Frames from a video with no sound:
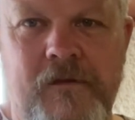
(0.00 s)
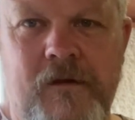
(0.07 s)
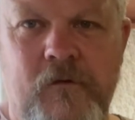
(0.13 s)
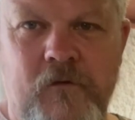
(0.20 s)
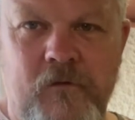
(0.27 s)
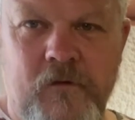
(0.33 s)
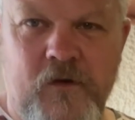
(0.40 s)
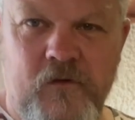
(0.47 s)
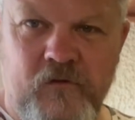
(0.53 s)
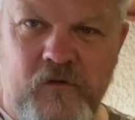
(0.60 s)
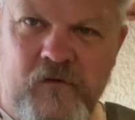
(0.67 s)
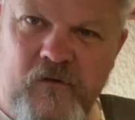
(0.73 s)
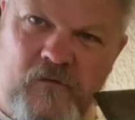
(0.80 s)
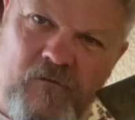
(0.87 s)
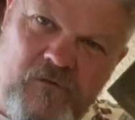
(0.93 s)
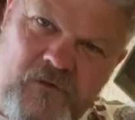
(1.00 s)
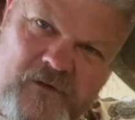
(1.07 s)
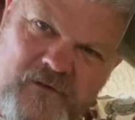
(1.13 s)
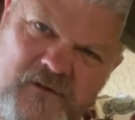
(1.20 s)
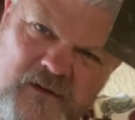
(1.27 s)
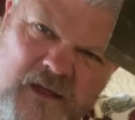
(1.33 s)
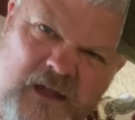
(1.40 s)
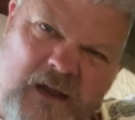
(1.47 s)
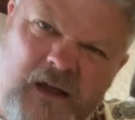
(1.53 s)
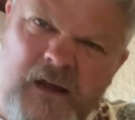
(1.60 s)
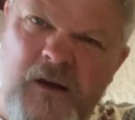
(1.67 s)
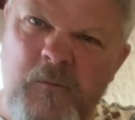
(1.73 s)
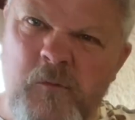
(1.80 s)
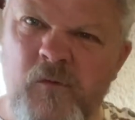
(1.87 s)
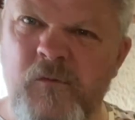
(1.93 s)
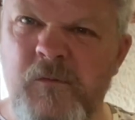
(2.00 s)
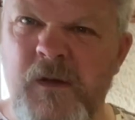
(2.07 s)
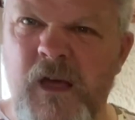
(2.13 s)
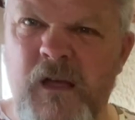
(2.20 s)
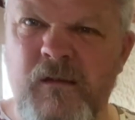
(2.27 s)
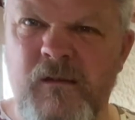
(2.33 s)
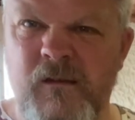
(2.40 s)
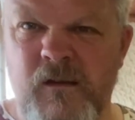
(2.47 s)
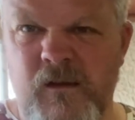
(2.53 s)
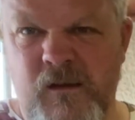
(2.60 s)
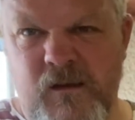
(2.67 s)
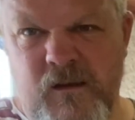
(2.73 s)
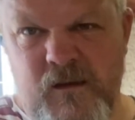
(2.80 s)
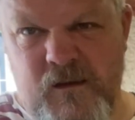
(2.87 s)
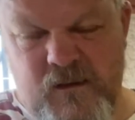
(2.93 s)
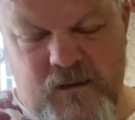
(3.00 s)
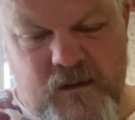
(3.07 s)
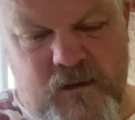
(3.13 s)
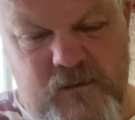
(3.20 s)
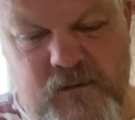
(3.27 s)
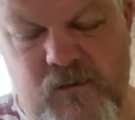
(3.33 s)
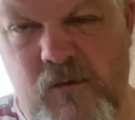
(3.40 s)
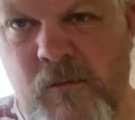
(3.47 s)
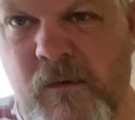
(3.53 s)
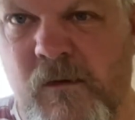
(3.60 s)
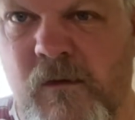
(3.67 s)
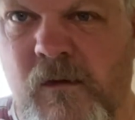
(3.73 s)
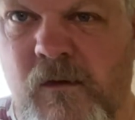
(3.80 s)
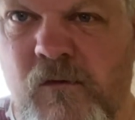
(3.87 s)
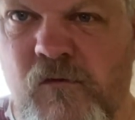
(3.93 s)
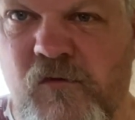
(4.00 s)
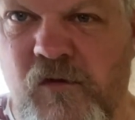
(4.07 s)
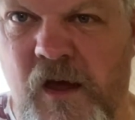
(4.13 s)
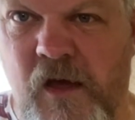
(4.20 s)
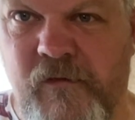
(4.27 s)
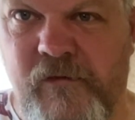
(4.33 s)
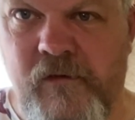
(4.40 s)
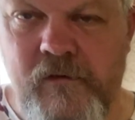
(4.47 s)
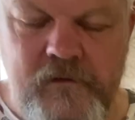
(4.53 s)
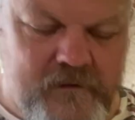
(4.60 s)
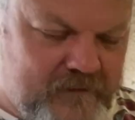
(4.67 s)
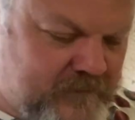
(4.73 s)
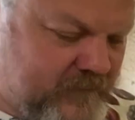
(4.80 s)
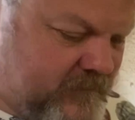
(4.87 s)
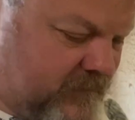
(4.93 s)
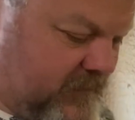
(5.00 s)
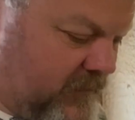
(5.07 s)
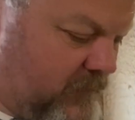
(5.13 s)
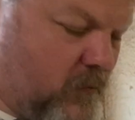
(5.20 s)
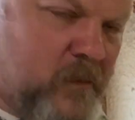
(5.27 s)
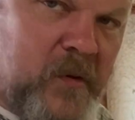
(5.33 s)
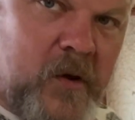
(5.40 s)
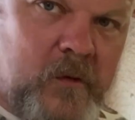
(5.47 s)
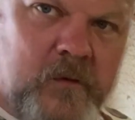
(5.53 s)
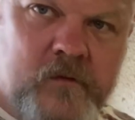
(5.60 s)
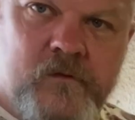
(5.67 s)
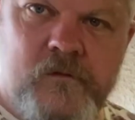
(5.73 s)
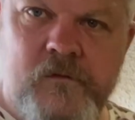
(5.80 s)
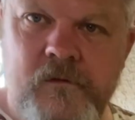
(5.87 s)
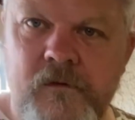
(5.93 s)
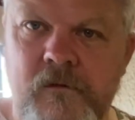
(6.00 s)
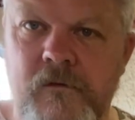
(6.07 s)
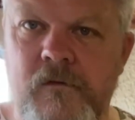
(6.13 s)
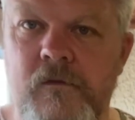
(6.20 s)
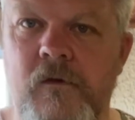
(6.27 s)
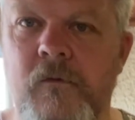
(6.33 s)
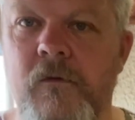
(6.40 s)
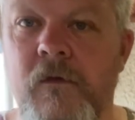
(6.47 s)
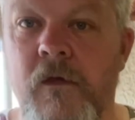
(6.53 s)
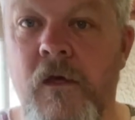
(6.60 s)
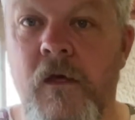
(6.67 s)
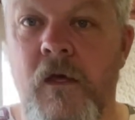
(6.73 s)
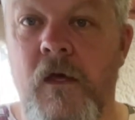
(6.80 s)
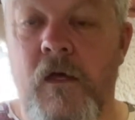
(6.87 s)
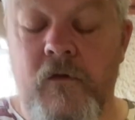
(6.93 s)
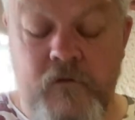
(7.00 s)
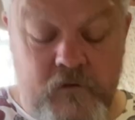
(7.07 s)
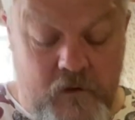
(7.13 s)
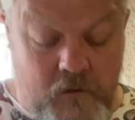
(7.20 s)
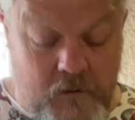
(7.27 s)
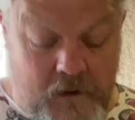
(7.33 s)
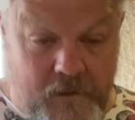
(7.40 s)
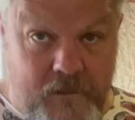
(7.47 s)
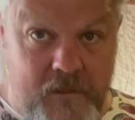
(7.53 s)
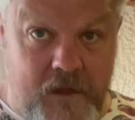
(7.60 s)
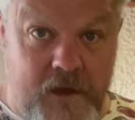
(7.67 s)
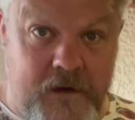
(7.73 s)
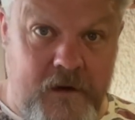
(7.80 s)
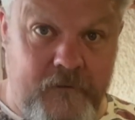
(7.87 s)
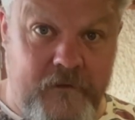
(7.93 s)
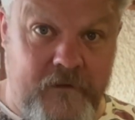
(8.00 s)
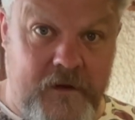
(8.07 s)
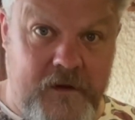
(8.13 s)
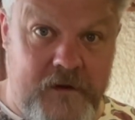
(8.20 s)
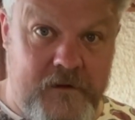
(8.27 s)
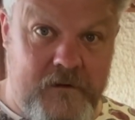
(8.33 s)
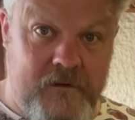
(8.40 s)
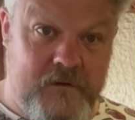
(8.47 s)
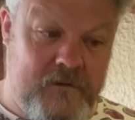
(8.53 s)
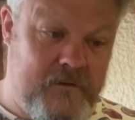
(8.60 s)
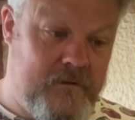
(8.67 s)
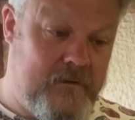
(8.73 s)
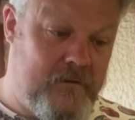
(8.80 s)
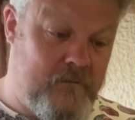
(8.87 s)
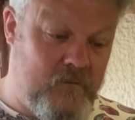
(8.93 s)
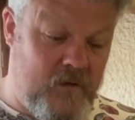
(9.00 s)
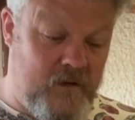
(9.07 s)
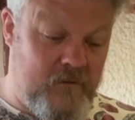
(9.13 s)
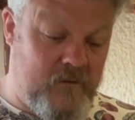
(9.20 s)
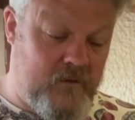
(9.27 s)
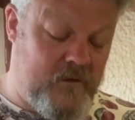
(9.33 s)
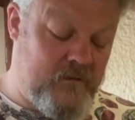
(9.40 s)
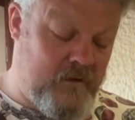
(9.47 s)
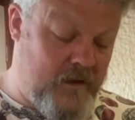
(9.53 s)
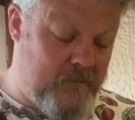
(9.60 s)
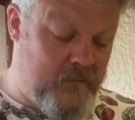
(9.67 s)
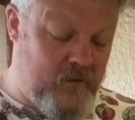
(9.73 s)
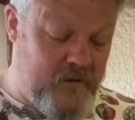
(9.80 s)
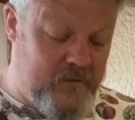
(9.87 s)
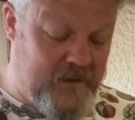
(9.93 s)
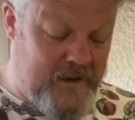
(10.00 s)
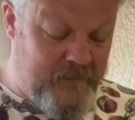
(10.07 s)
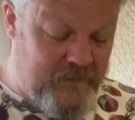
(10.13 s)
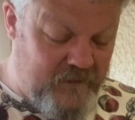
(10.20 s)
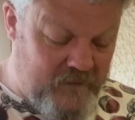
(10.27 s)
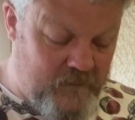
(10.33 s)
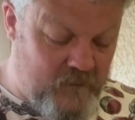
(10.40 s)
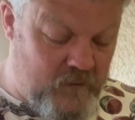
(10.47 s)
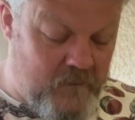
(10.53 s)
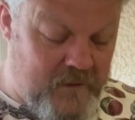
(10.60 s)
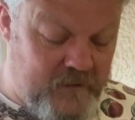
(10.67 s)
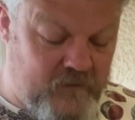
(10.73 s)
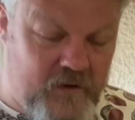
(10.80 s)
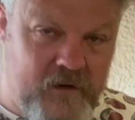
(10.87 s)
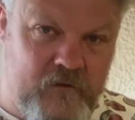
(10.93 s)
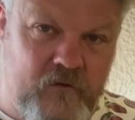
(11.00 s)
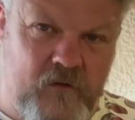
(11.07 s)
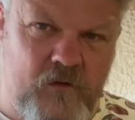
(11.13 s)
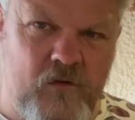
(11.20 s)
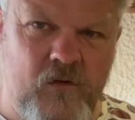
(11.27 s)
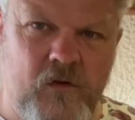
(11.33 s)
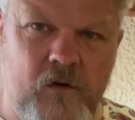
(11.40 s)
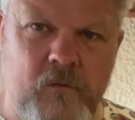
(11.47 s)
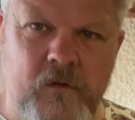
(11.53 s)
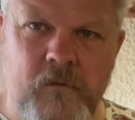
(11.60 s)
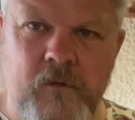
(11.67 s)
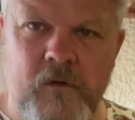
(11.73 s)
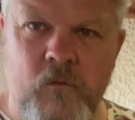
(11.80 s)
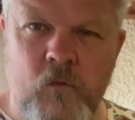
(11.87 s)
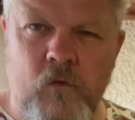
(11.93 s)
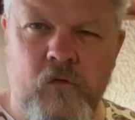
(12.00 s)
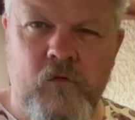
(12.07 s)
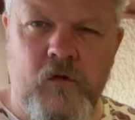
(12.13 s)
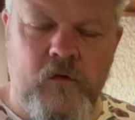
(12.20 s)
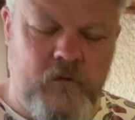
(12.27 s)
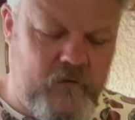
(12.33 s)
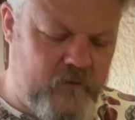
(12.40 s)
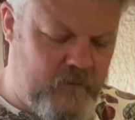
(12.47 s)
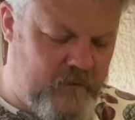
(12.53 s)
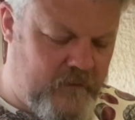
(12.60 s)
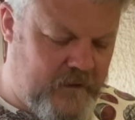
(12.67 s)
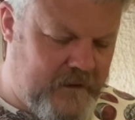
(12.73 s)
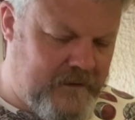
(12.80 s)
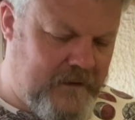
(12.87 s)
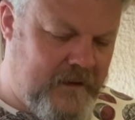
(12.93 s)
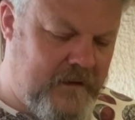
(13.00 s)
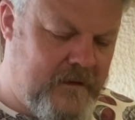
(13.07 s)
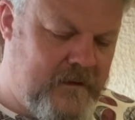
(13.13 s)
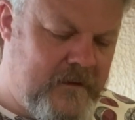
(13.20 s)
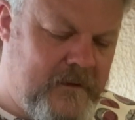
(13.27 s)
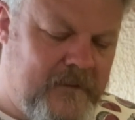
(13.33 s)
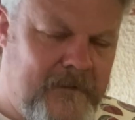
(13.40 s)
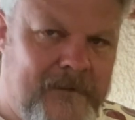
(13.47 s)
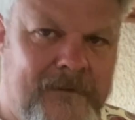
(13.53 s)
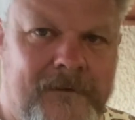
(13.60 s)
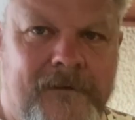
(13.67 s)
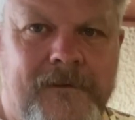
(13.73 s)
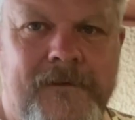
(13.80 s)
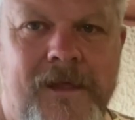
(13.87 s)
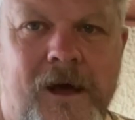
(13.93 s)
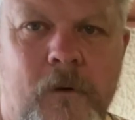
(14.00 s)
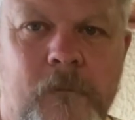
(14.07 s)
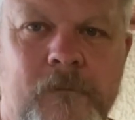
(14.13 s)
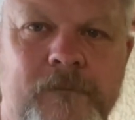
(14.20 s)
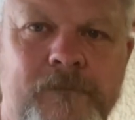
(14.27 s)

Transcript: out of it because I don't fancy that hanging above my head as I come into the shed. I'm a poet and I didn't know it. So, and then I've taken, well, I'm gonna keep this in, but I might try and secure it with a bit of wood glue or something like that. Now,